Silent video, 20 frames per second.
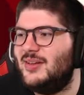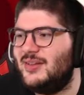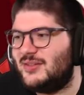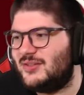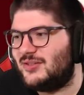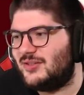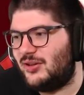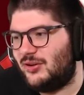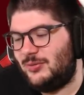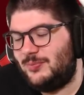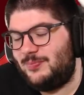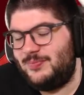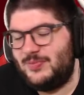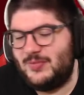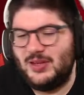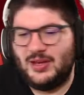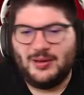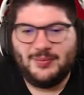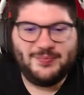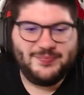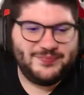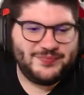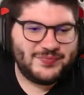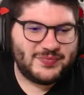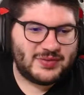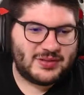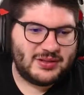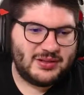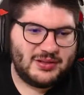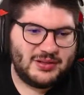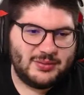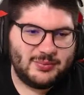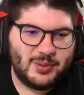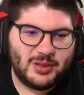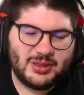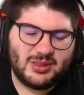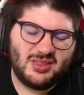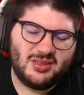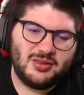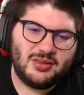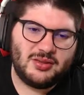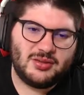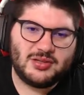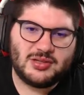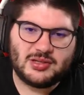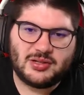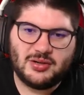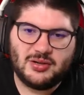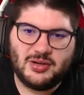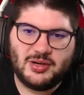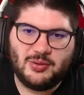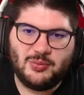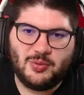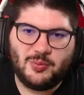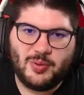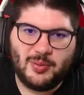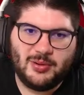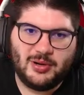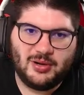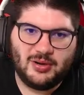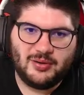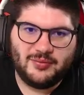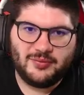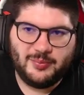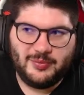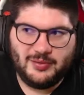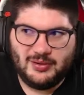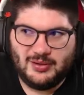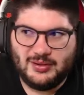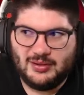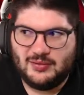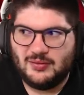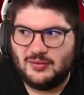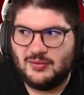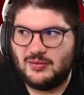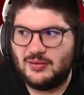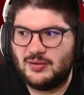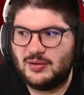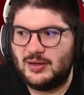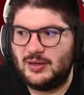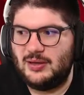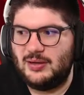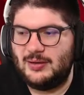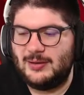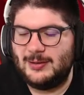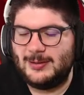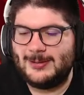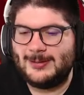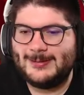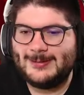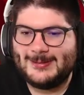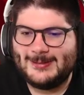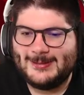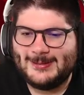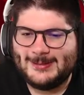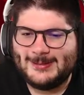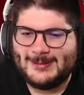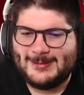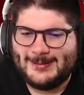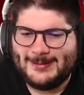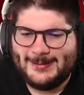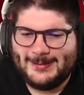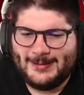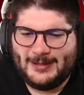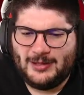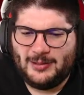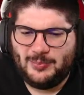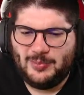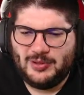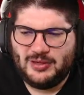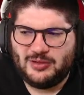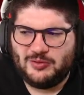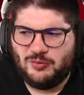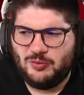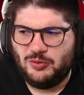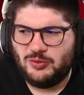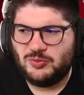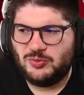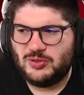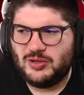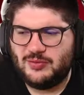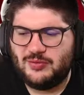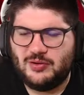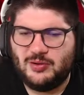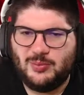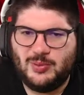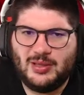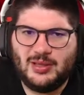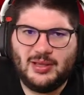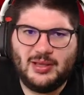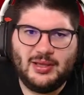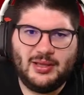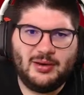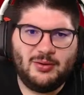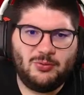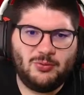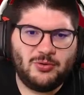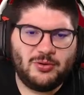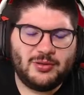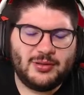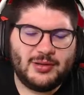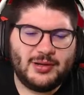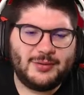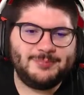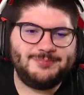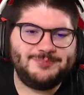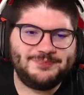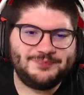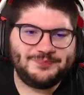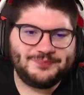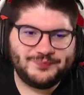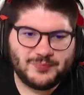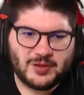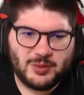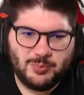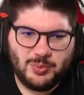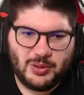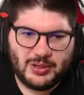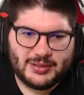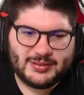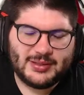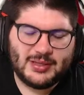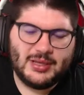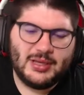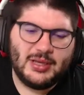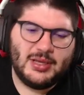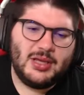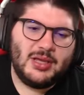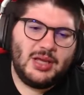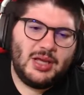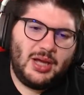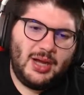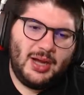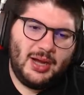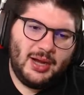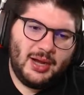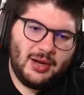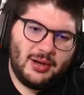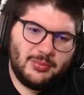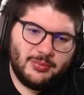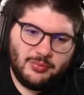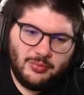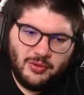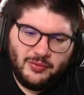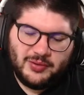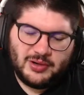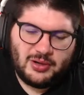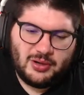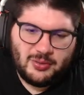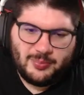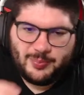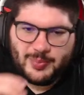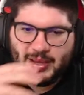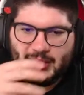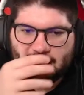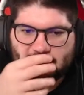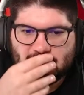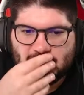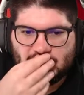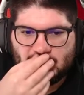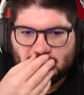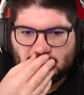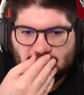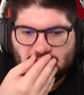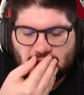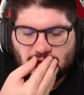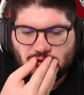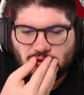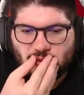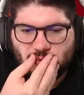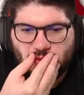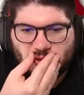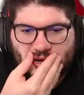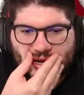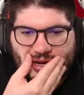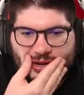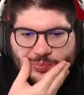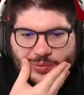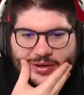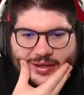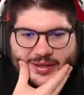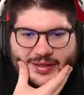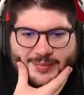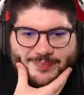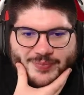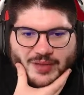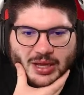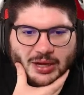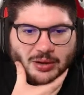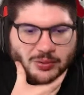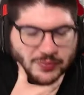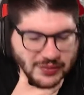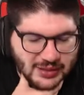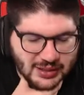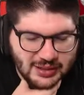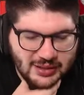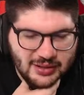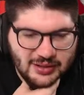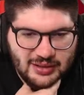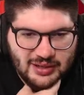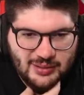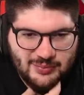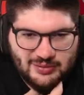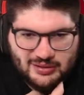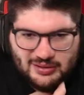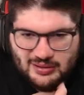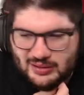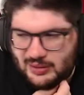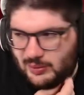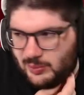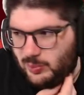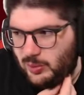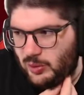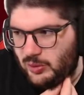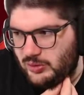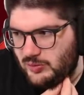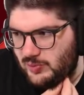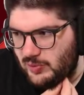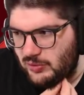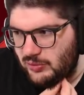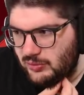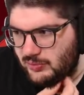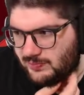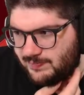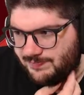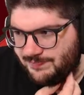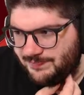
so yeah, but the security will probably learn from their lessons, and uh, uh, police force will definitely be in order there. But uh, moving on back to the, the triple game week, I don't think any of the games are going to get postponed.